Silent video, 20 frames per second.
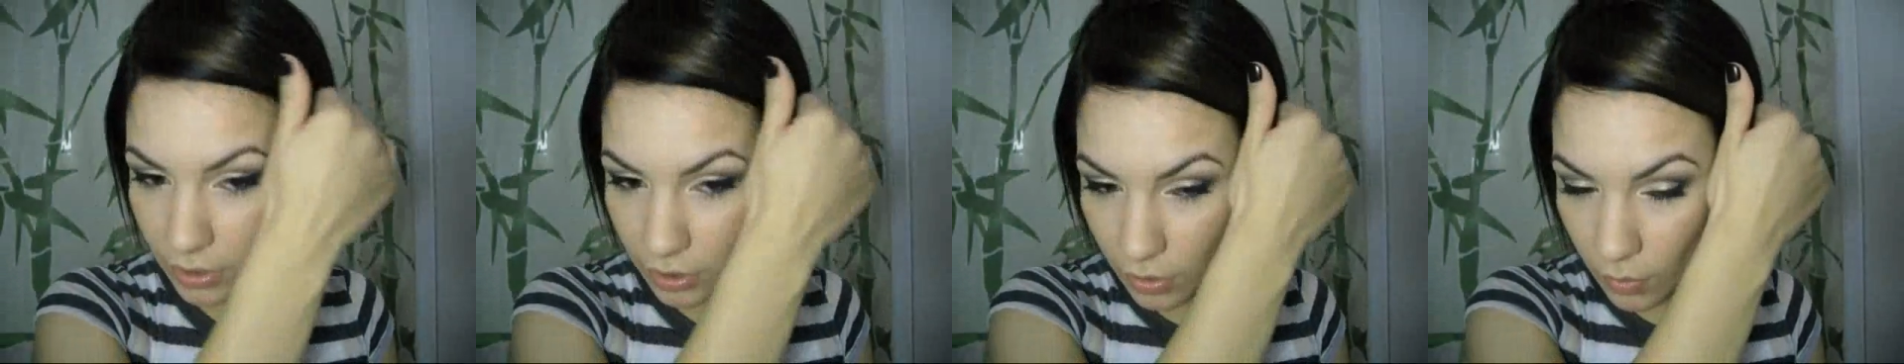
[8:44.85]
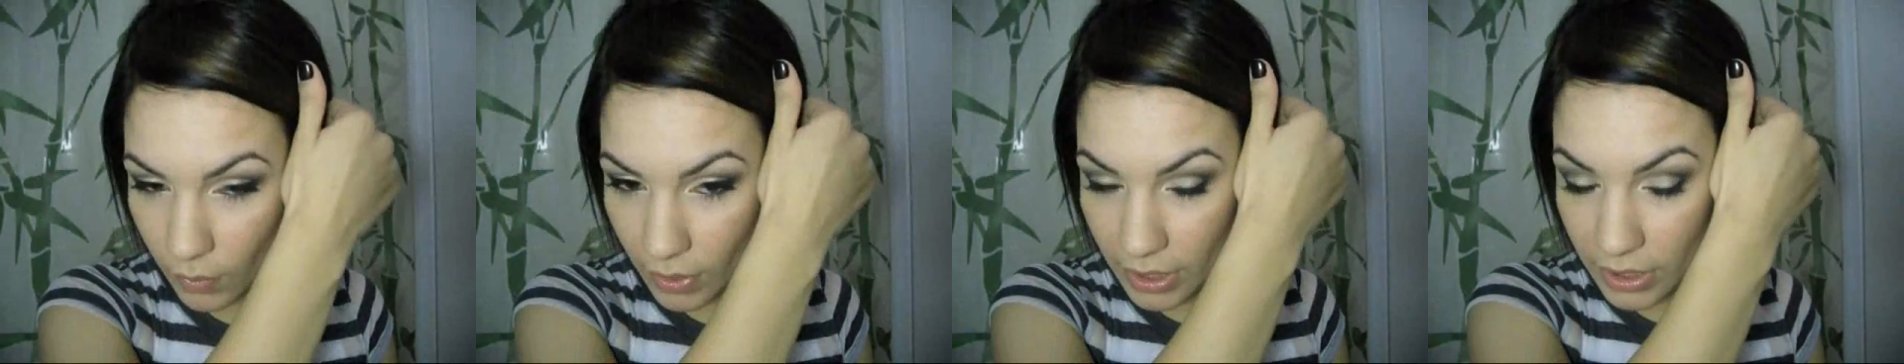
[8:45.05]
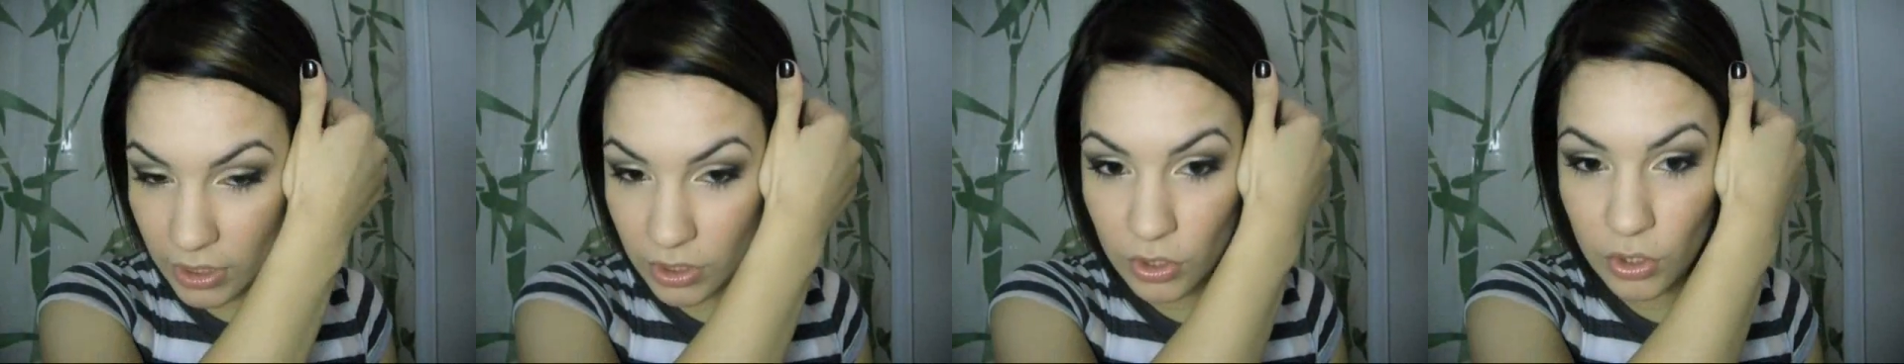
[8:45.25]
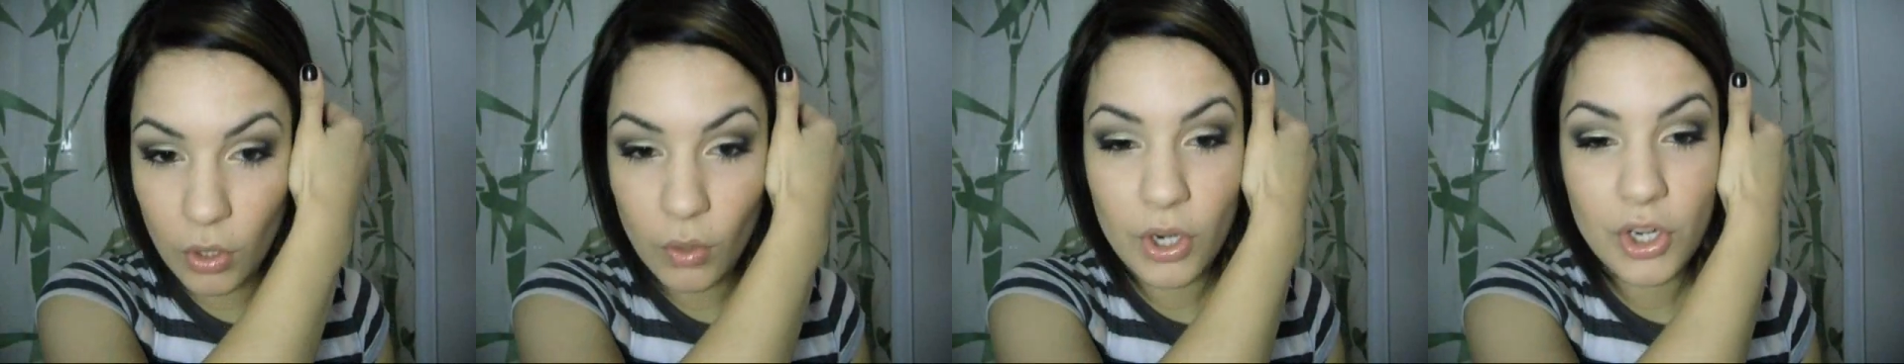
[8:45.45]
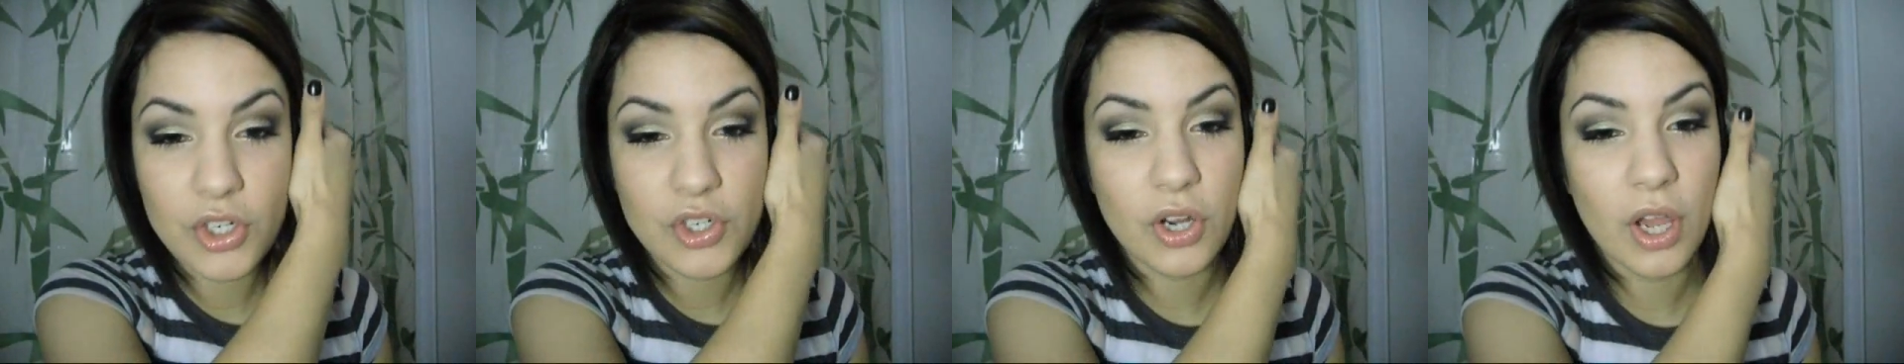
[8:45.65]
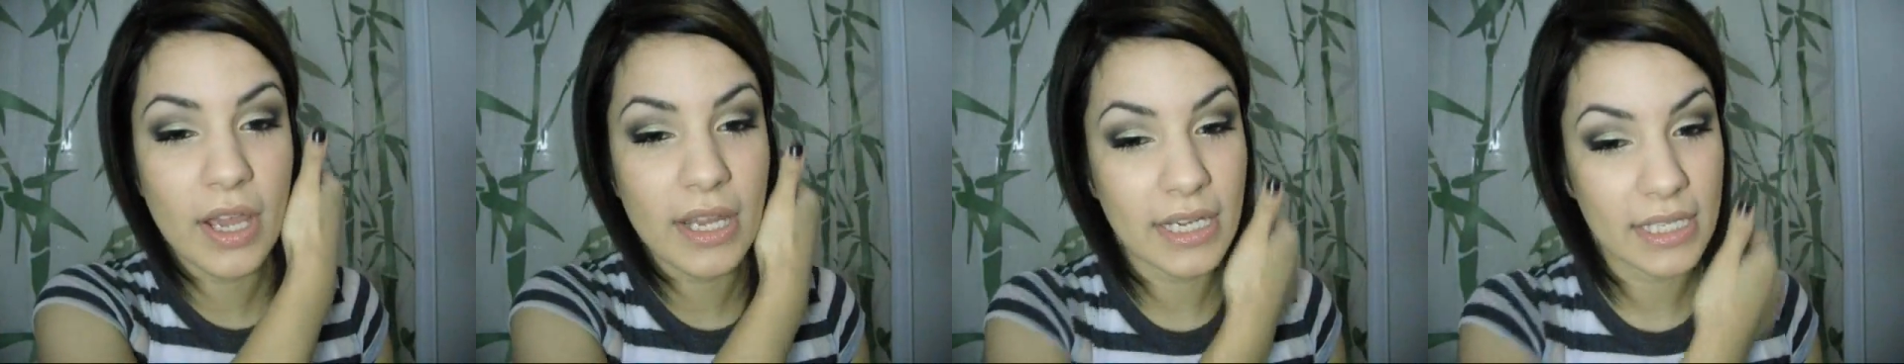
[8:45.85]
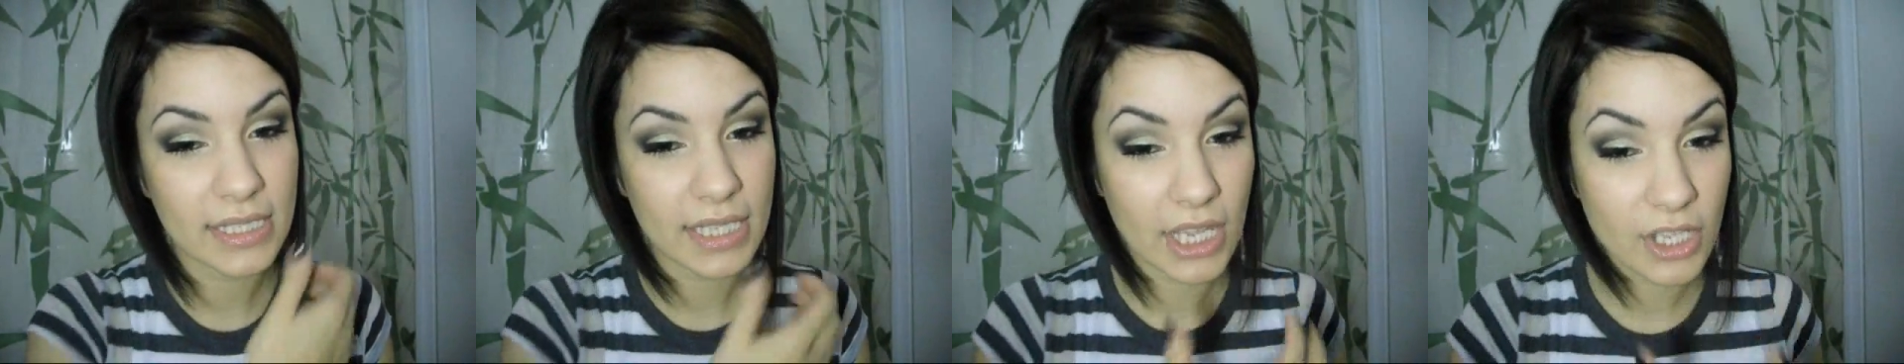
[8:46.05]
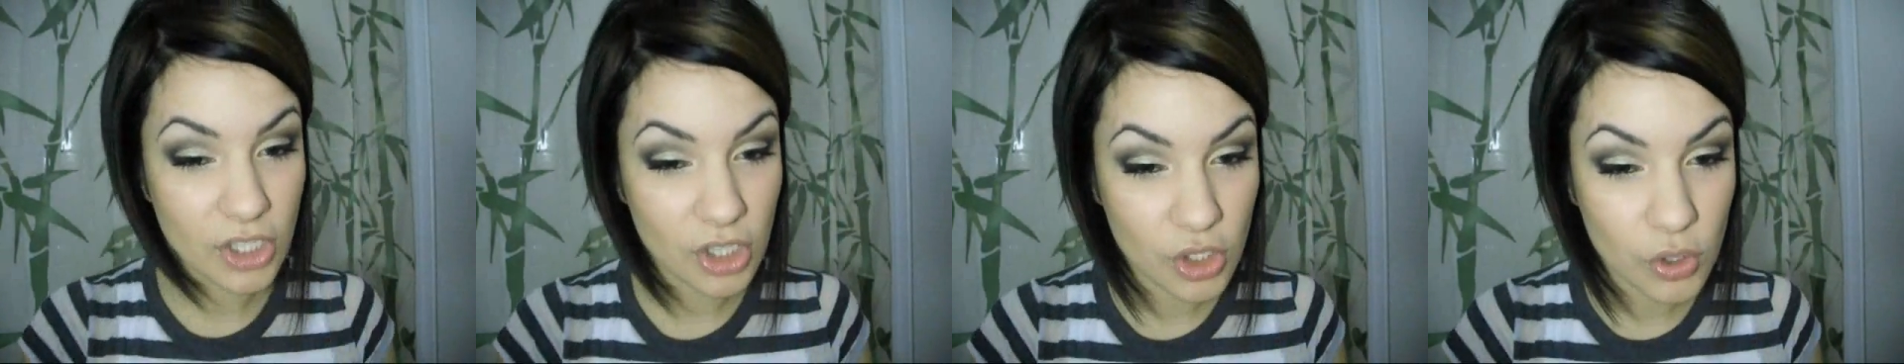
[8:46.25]
You don't want to draw any
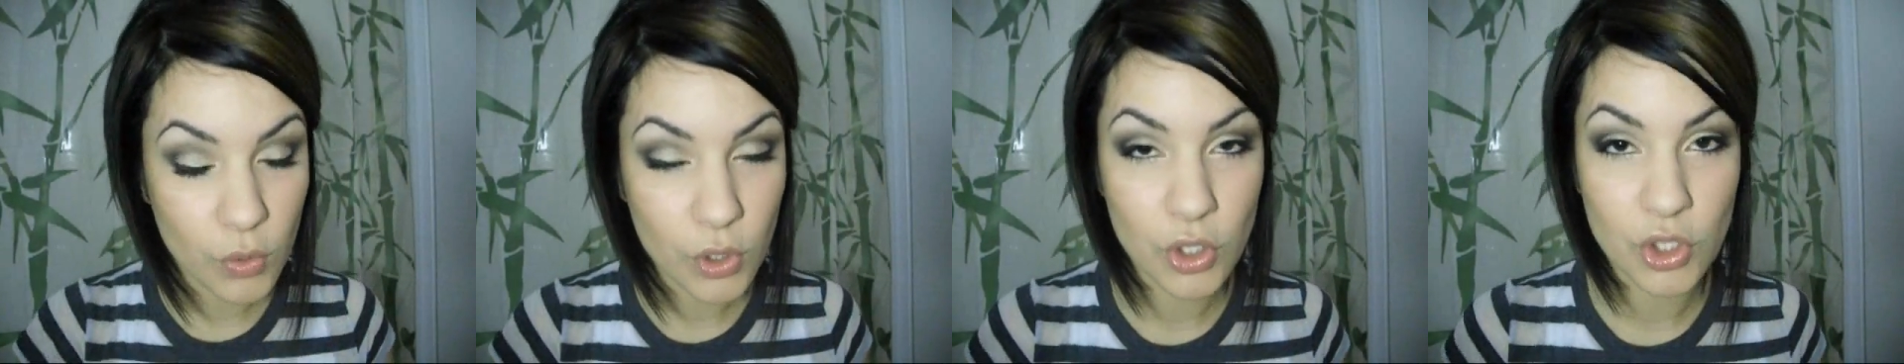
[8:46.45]
attention to it.